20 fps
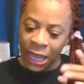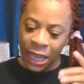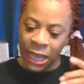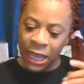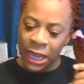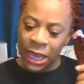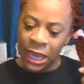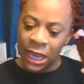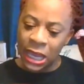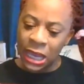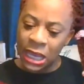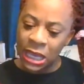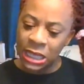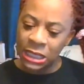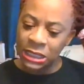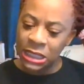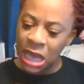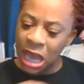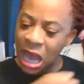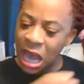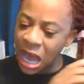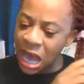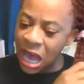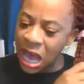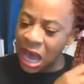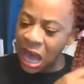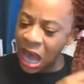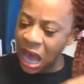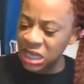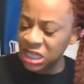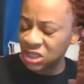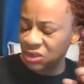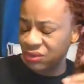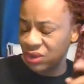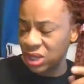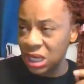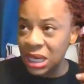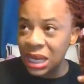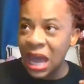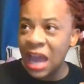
And I just really